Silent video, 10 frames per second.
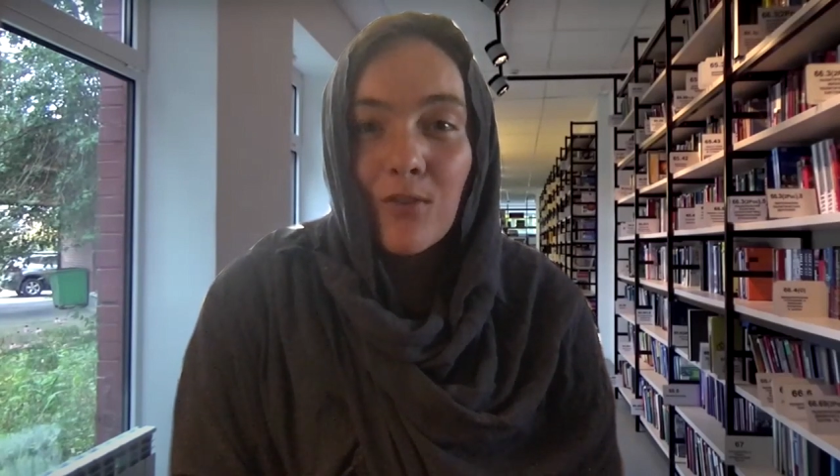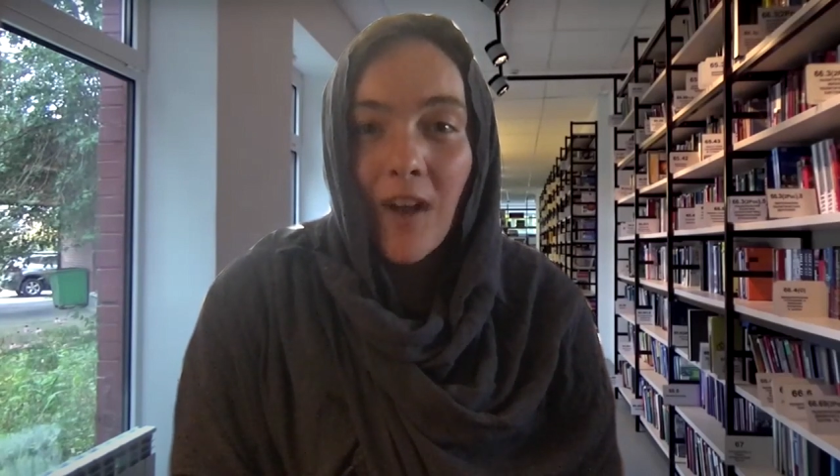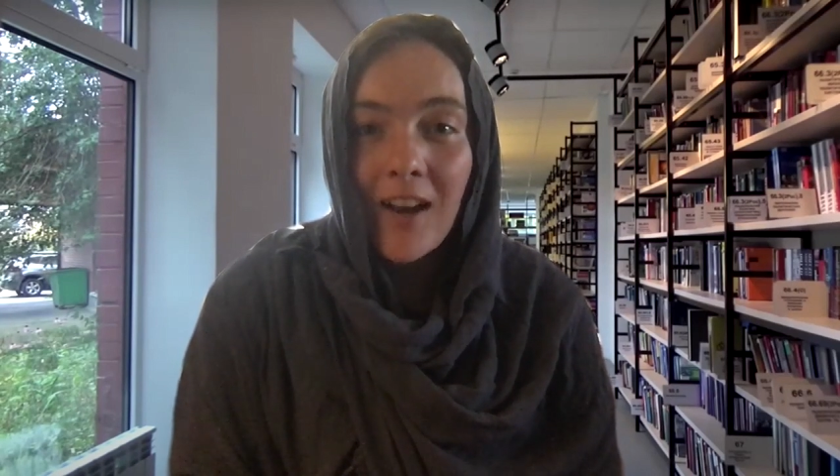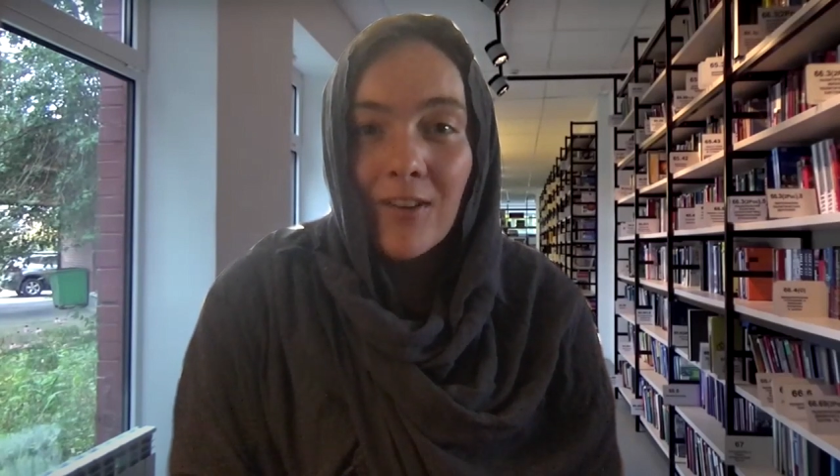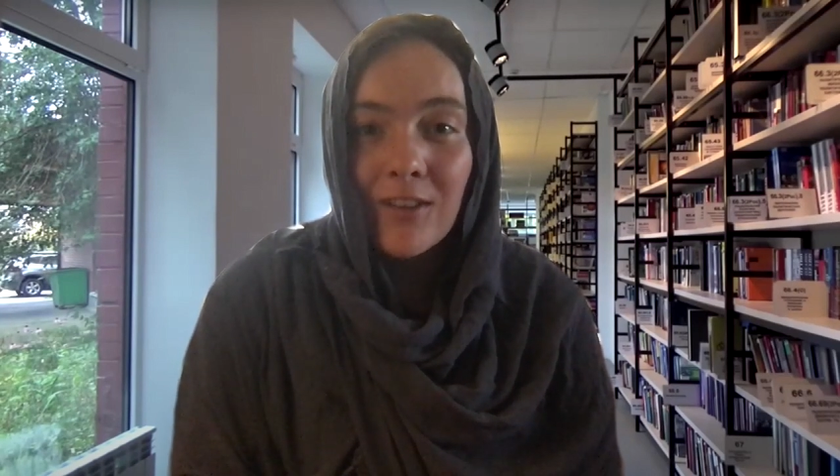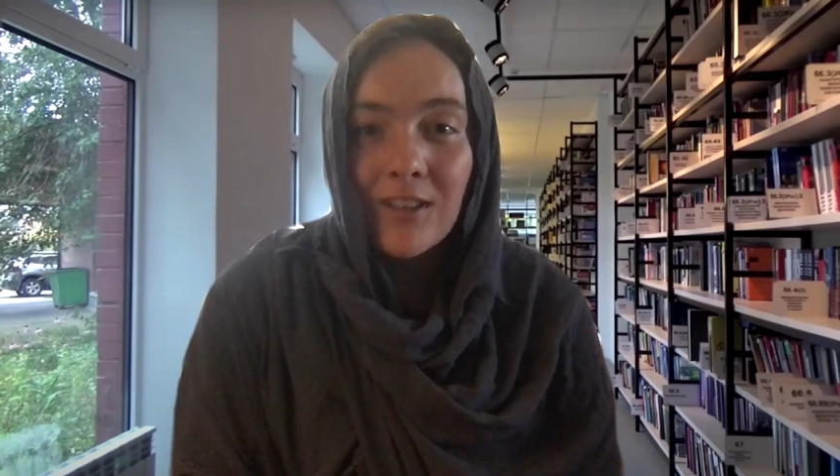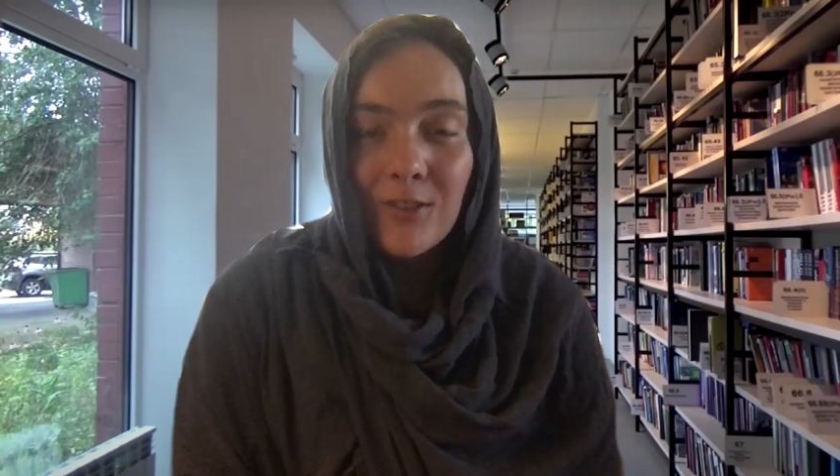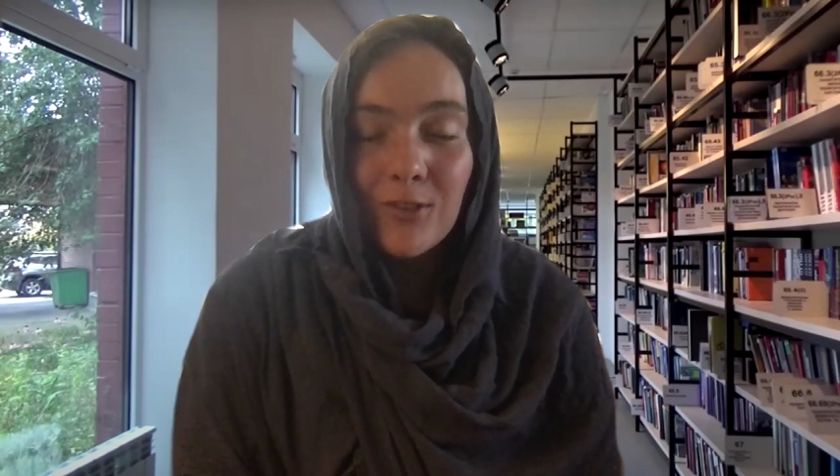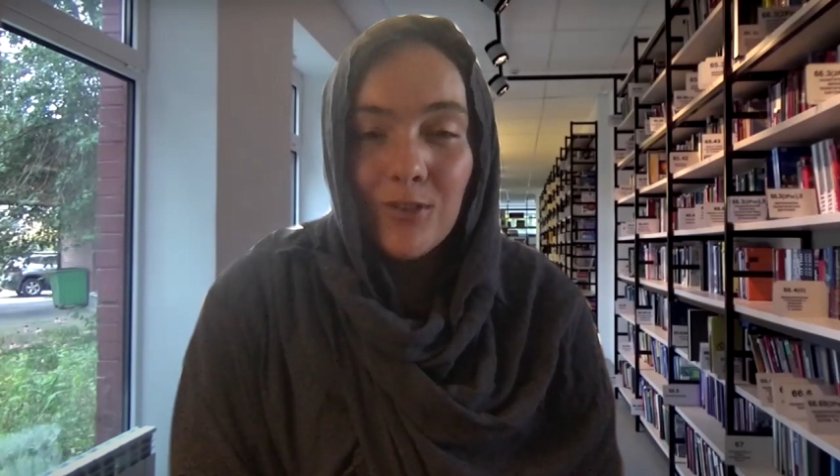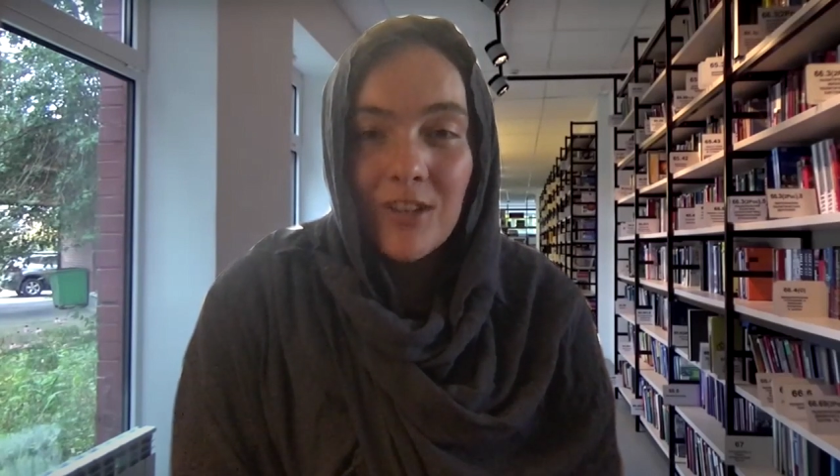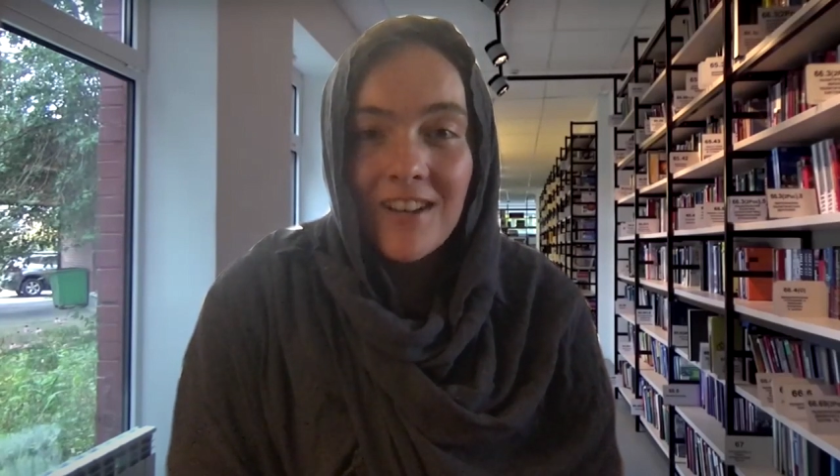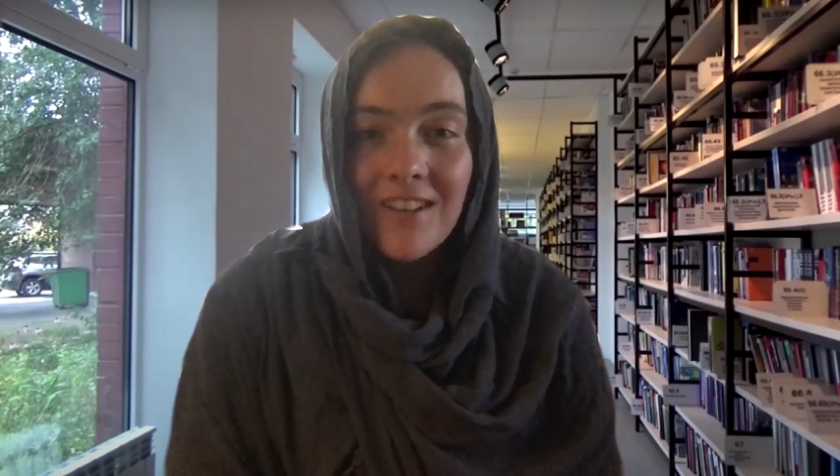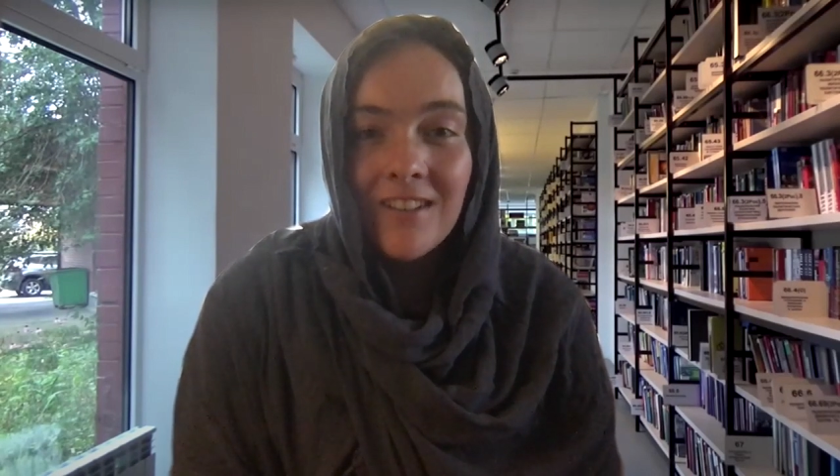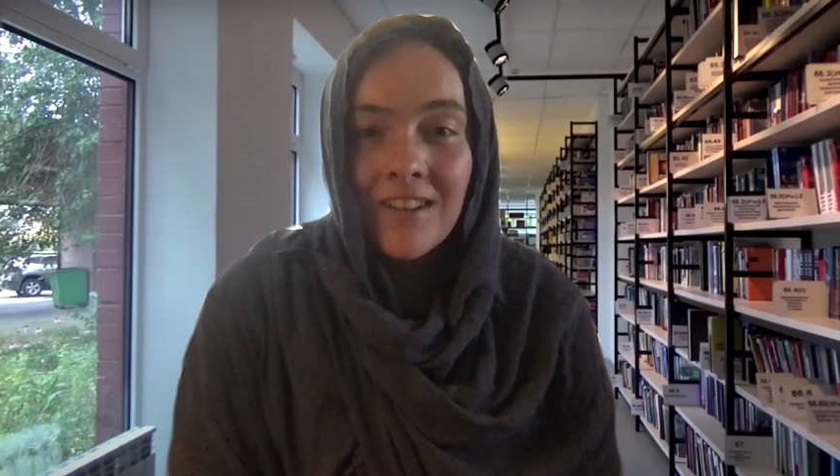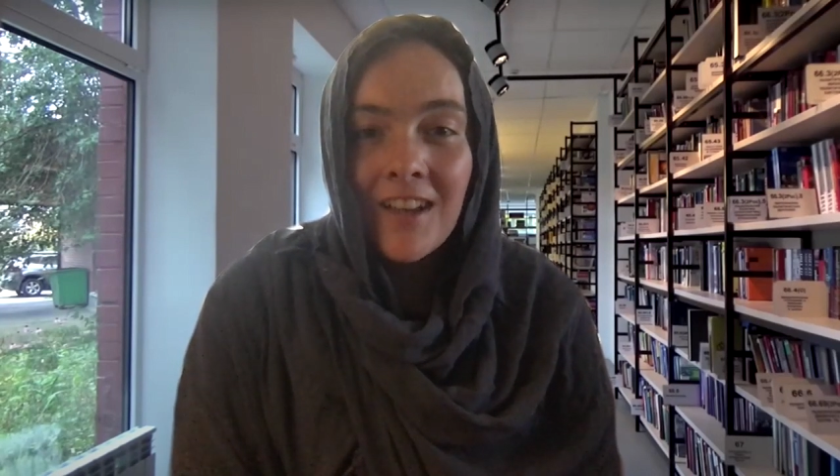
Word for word: final conclusion